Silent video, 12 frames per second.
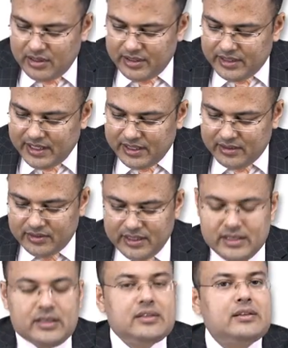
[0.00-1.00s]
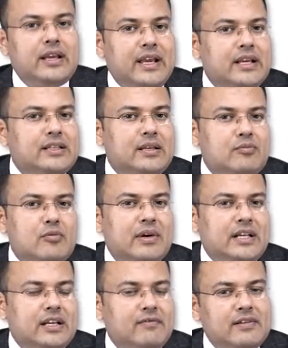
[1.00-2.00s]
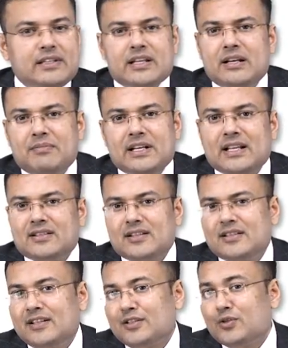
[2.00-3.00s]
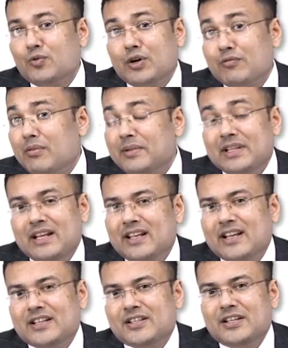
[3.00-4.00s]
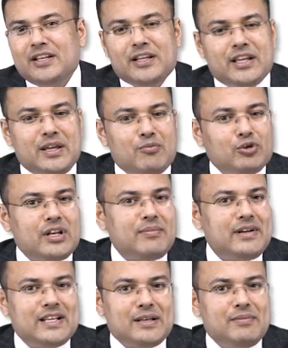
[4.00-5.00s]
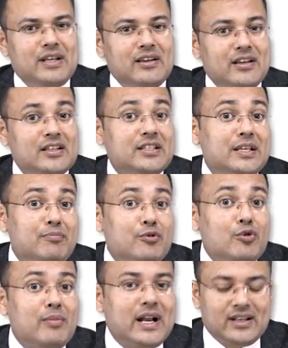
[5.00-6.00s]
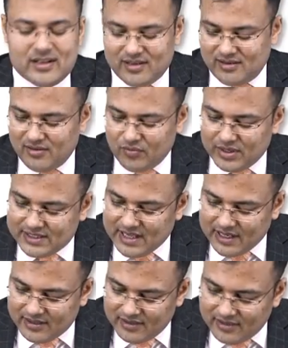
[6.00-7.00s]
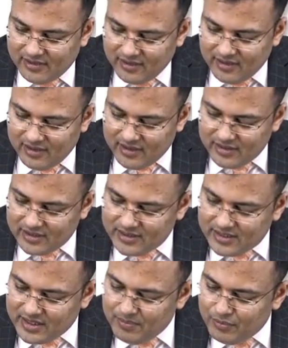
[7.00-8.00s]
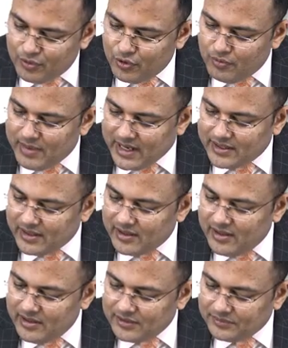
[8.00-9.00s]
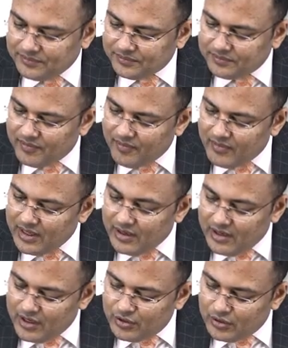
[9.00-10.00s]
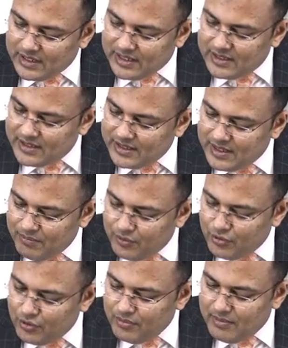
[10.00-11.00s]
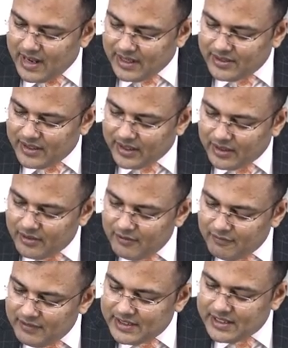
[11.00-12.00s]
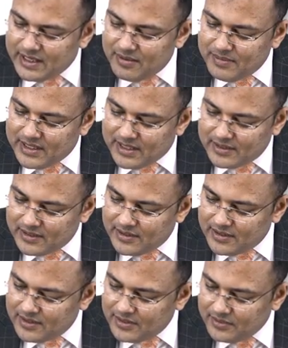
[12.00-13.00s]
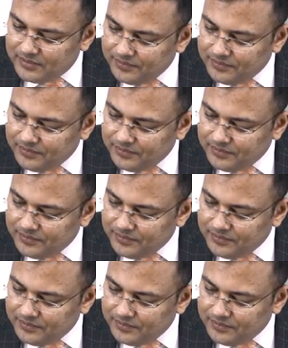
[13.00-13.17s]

There, it is asymptomatic visceral metastasis. So what will be the indication in chemotherapy? Tell me. Symptomatic. What is that? It is symptomatic. Clear? So that is symptomatic visceral metastasis.